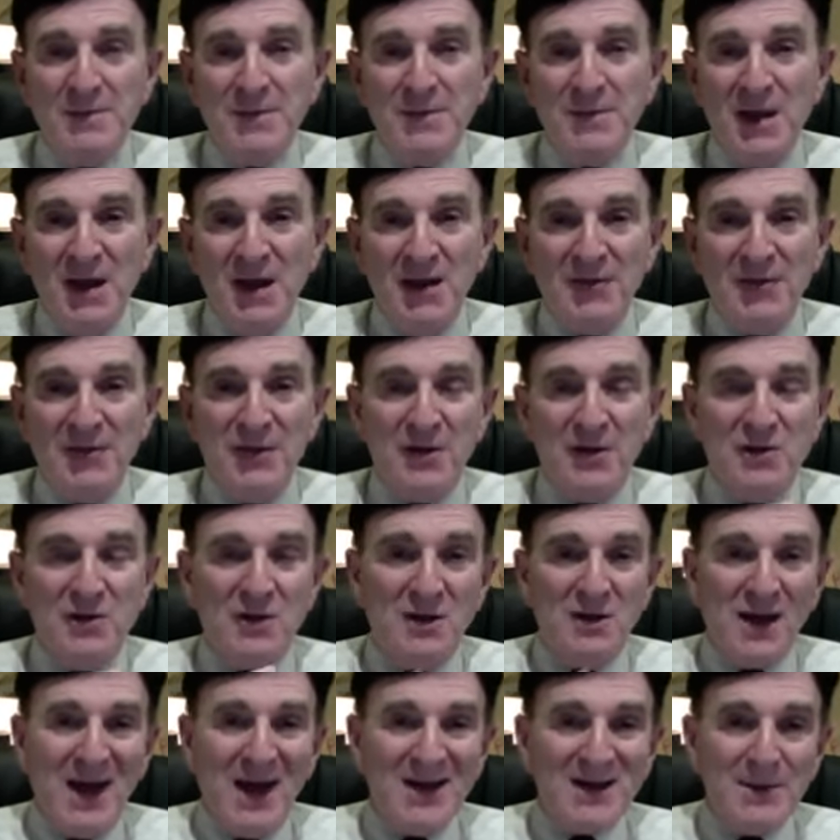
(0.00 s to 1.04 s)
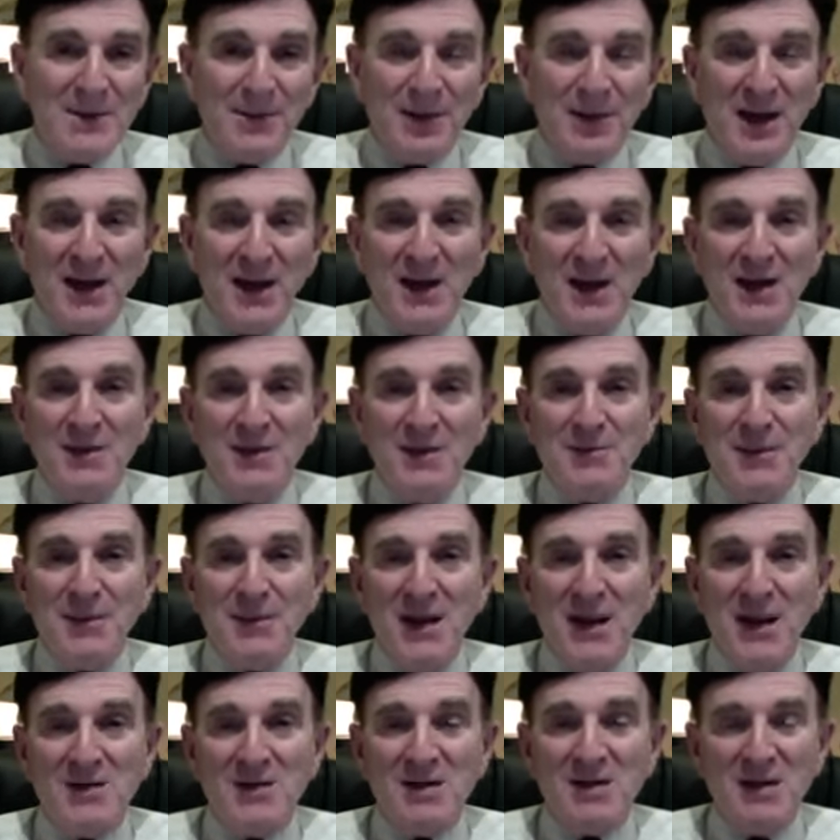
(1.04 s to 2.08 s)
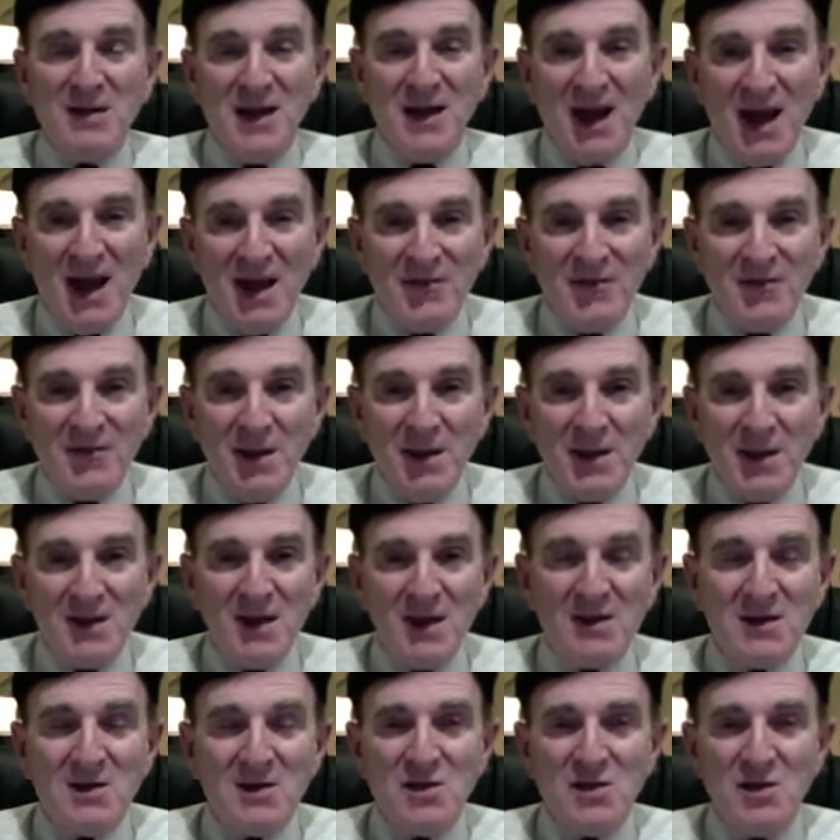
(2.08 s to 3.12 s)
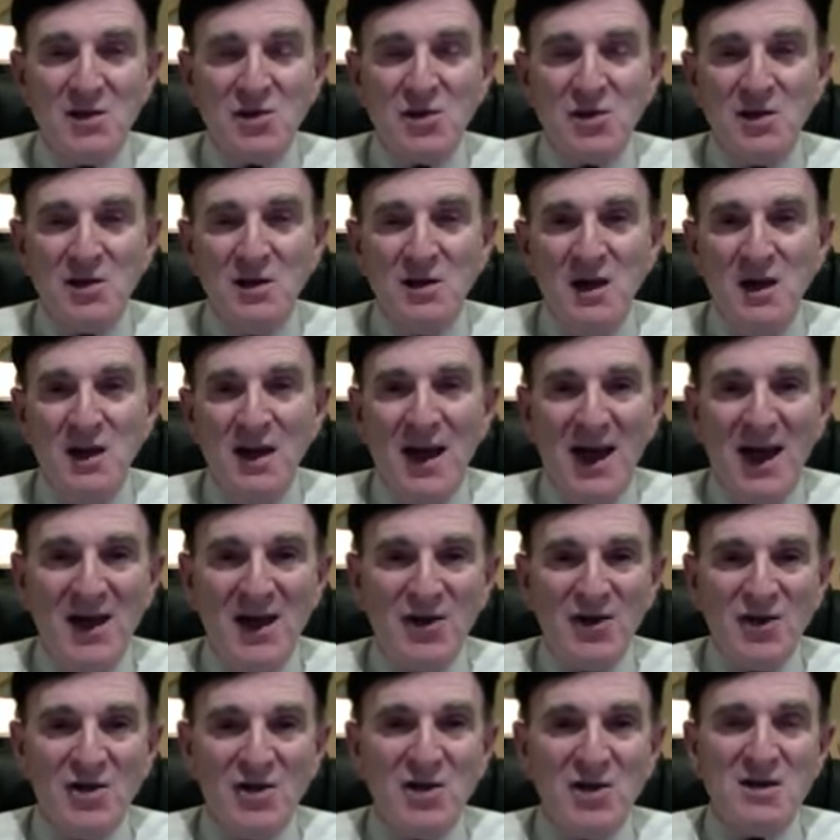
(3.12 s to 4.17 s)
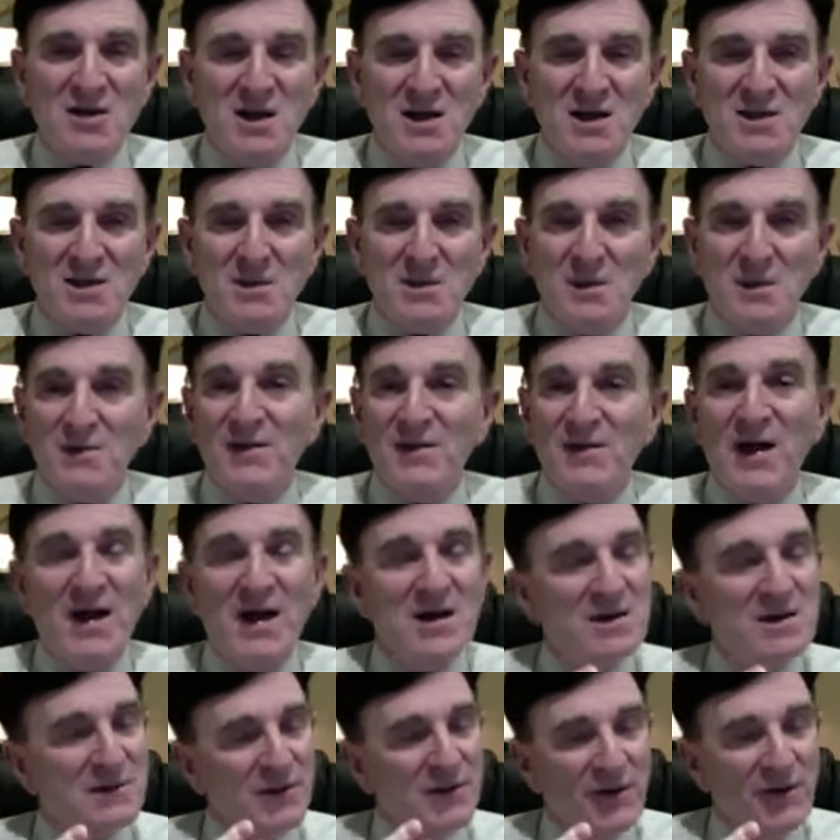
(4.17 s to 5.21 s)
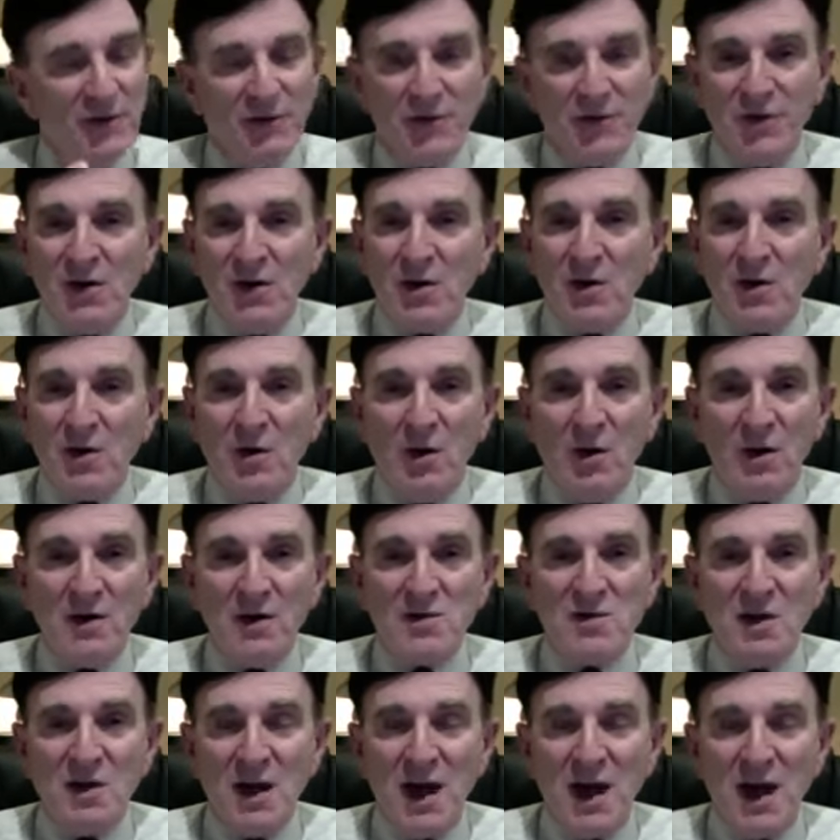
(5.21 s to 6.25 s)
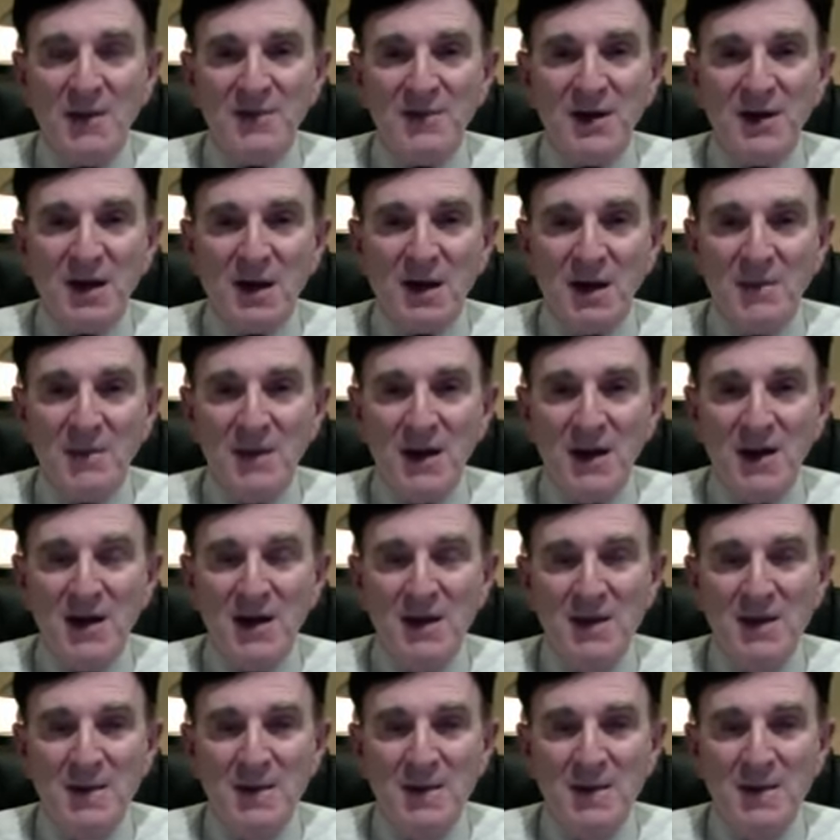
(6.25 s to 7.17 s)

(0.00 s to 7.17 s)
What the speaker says: If you're contemplating implants and you haven't made that decision and you just need some advice, feel free to call us. You're happy to come in.